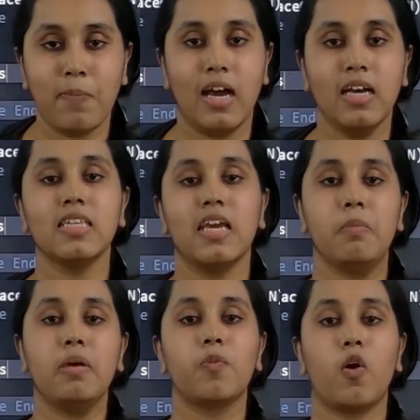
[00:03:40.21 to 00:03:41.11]
passed and
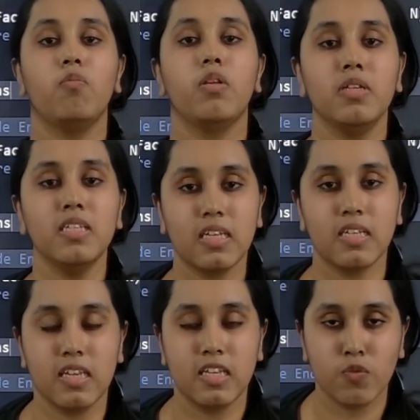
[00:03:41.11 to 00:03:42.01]
my problem is
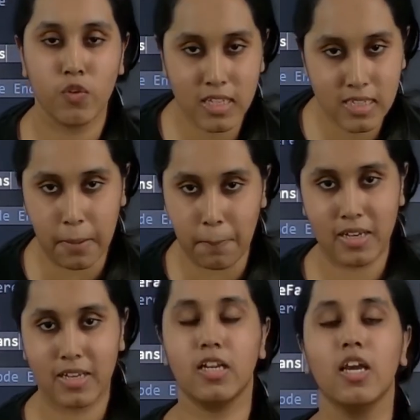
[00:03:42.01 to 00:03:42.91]
successfully
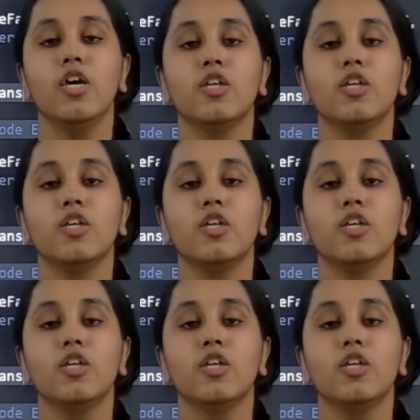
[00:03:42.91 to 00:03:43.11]
submitted.